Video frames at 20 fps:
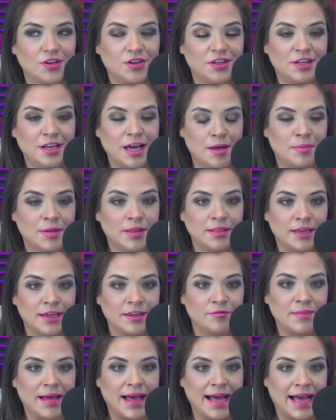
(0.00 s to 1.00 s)
could not
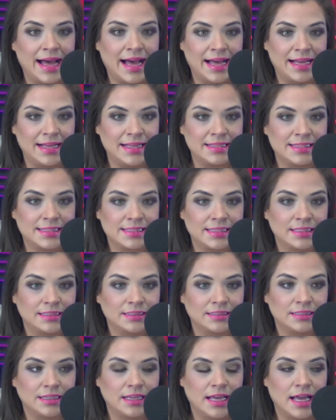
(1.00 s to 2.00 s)
believe my eyes
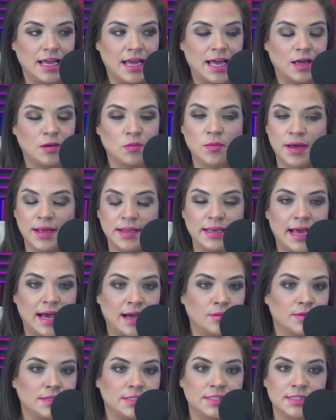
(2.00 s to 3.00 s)
at what
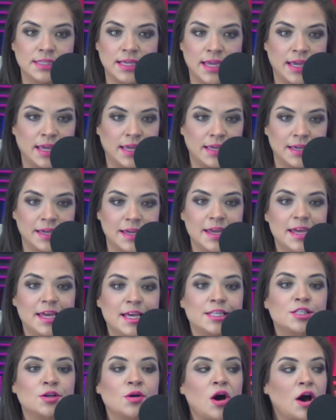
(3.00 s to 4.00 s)
I was seeing.
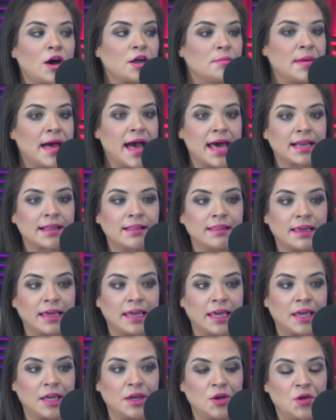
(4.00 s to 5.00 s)
So
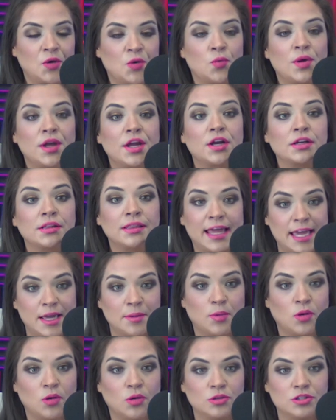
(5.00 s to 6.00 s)
automatically we are
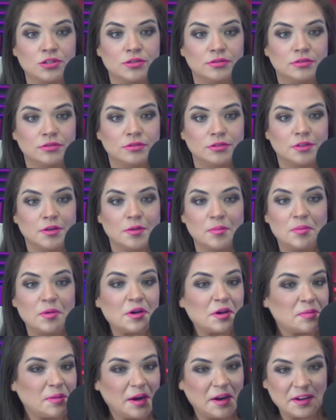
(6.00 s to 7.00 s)
labeled
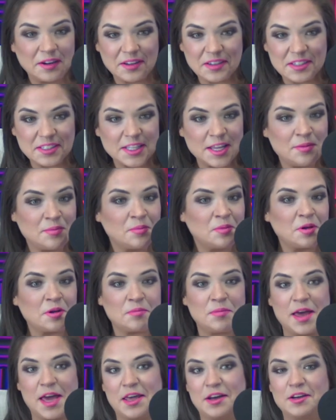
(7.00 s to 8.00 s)
book burners and
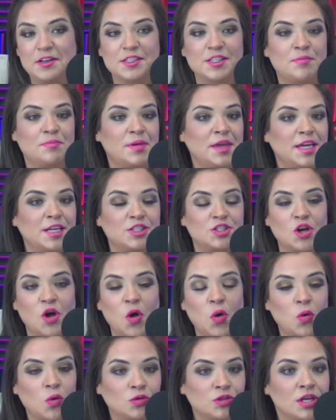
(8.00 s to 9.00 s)
book banners and being
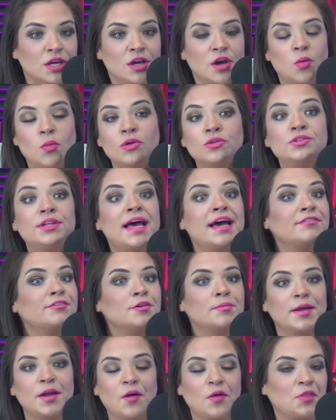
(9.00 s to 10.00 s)
told we'll
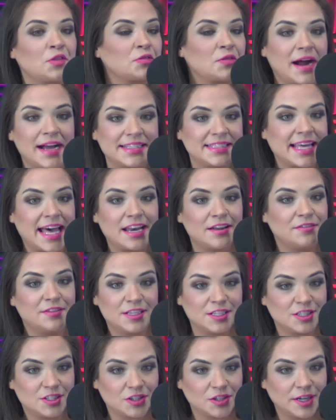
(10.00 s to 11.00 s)
never be on the right side of
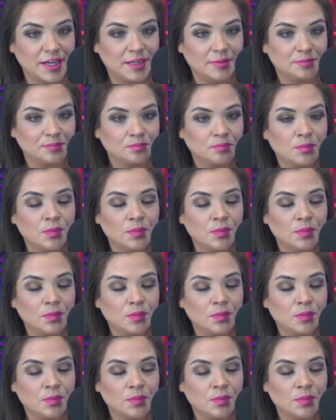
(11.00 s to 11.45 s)
history.